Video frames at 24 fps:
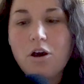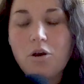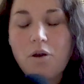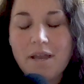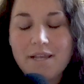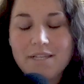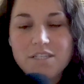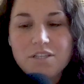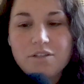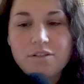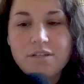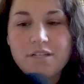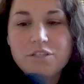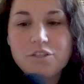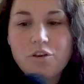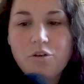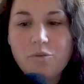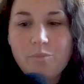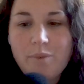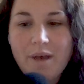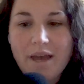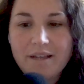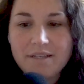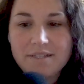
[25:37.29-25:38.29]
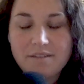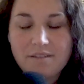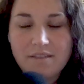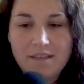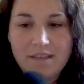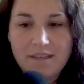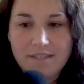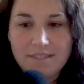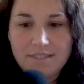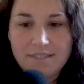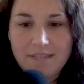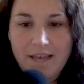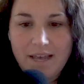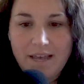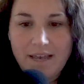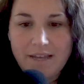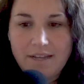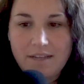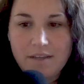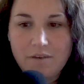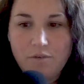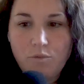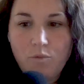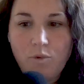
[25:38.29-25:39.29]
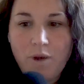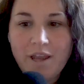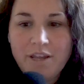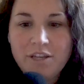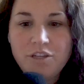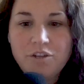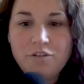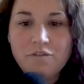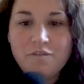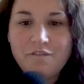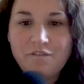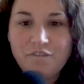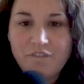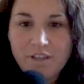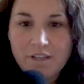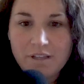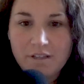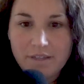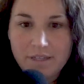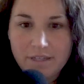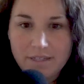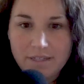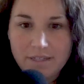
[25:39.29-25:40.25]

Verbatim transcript: Okay, so let's go back to the anxiety. When you feel